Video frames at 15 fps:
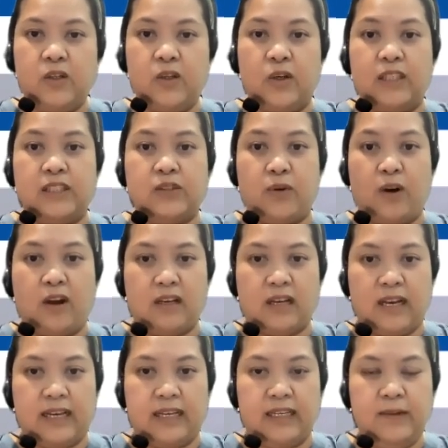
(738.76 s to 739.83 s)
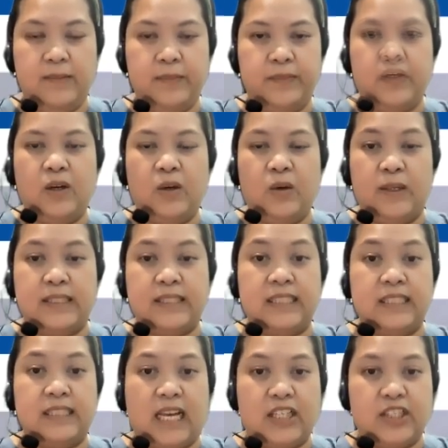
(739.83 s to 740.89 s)
who has rhonchi, who is
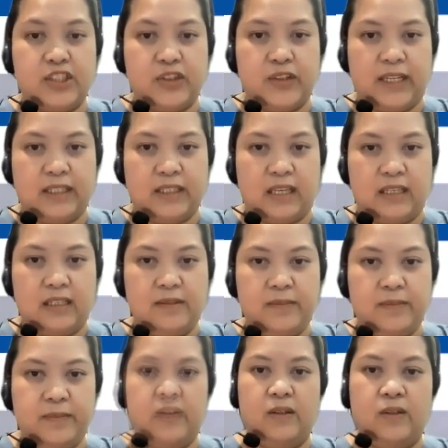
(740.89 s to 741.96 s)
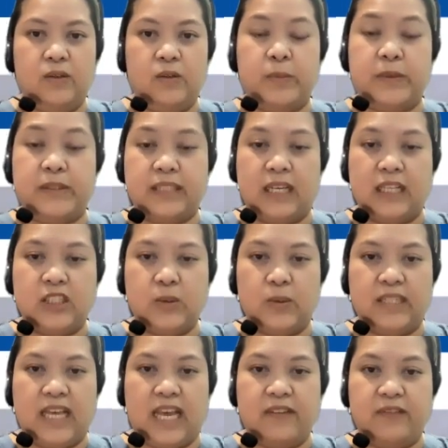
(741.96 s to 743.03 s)
desaturating, who presents
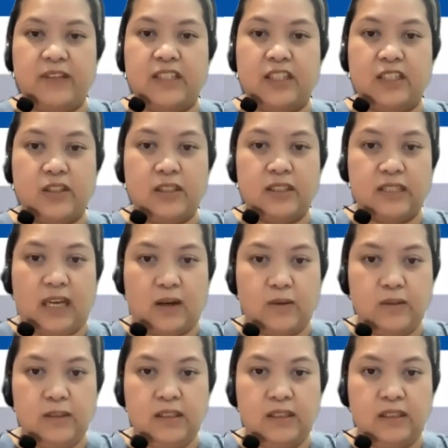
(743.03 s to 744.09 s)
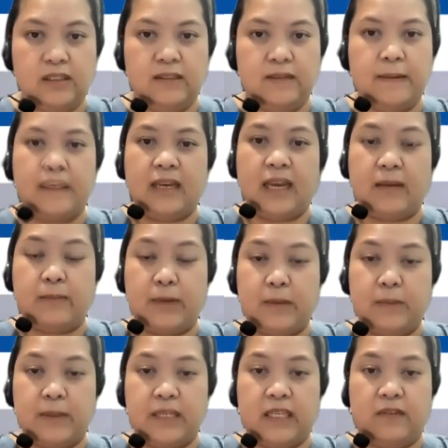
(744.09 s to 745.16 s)
with adventitious sounds, and
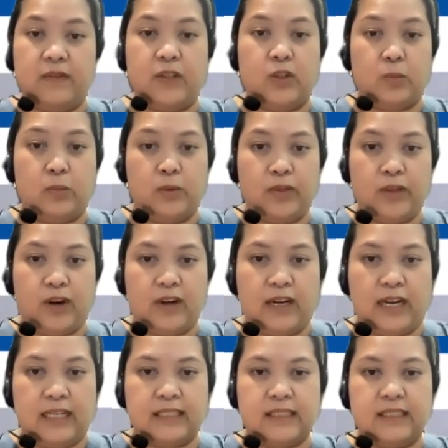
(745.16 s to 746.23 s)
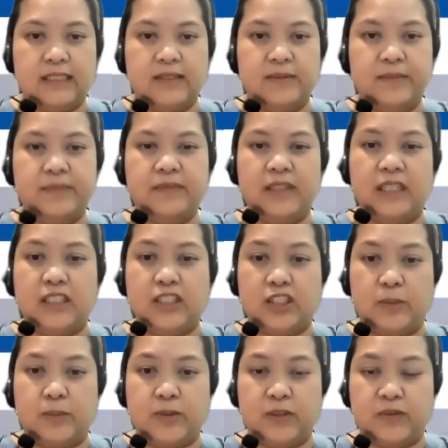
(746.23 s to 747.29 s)
maybe even pneumothorax. In
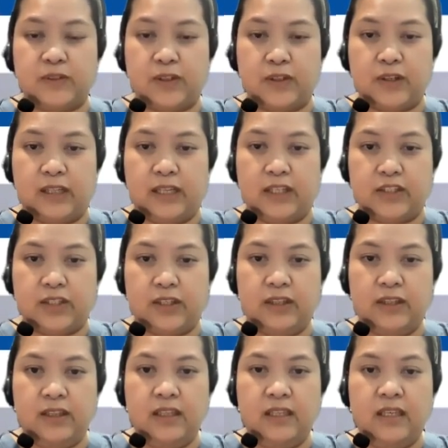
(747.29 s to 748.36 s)
terms of circulation,